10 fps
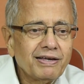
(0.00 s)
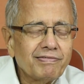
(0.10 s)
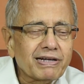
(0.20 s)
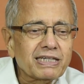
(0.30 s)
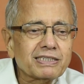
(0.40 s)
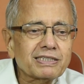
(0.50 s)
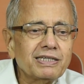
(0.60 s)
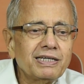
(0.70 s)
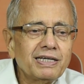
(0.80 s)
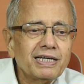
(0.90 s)
Whereas
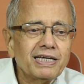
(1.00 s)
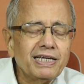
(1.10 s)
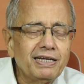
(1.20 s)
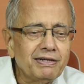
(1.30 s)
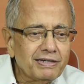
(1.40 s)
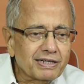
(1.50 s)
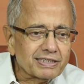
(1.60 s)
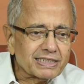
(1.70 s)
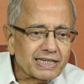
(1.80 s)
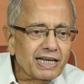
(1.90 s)
in
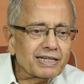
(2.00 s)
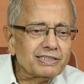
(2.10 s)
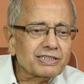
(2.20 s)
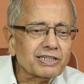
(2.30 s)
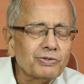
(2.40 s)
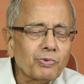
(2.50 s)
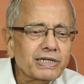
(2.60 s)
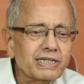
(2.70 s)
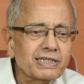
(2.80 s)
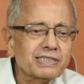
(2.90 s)
real construction, what
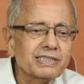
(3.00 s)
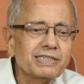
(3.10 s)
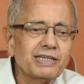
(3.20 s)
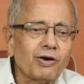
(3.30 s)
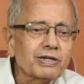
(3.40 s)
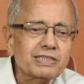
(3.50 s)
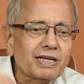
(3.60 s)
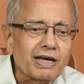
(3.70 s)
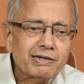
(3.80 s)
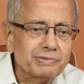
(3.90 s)
it does is he orders an
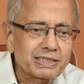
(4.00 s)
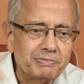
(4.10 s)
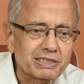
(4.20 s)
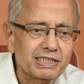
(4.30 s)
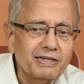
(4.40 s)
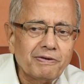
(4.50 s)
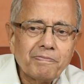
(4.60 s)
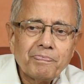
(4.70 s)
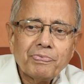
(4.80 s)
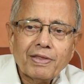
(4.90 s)
RMC machine.
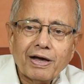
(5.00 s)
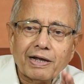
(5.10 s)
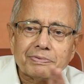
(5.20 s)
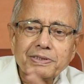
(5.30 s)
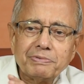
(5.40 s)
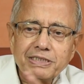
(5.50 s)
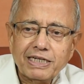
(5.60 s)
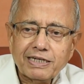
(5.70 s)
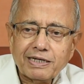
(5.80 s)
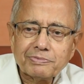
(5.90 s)
RMC
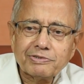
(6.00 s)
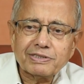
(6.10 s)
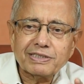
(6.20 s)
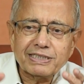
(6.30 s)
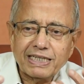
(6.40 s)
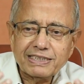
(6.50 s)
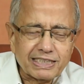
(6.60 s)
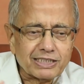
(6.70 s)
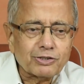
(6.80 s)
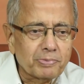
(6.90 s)
machine comes with, say,
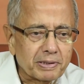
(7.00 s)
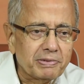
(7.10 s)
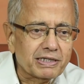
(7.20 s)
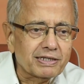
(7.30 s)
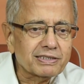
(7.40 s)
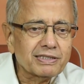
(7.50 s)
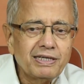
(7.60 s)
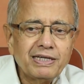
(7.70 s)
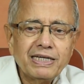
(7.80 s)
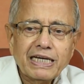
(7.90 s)
6 cubic meters.
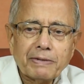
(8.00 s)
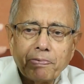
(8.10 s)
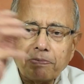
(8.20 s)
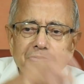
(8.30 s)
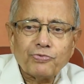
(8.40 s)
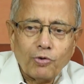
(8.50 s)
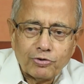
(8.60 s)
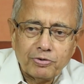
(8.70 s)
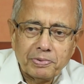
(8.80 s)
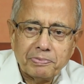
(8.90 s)
It pumps 4
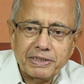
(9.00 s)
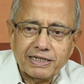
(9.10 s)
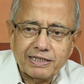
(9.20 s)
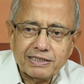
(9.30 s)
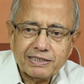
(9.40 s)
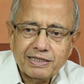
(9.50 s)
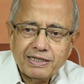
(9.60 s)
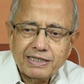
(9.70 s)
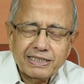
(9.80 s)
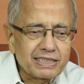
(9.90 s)
cubic meters.
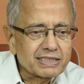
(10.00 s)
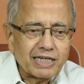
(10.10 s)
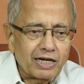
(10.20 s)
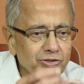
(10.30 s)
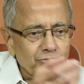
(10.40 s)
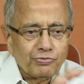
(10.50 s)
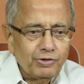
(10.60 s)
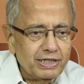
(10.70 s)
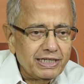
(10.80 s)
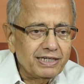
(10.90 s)
He has charged you
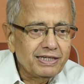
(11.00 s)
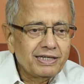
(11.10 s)
fully.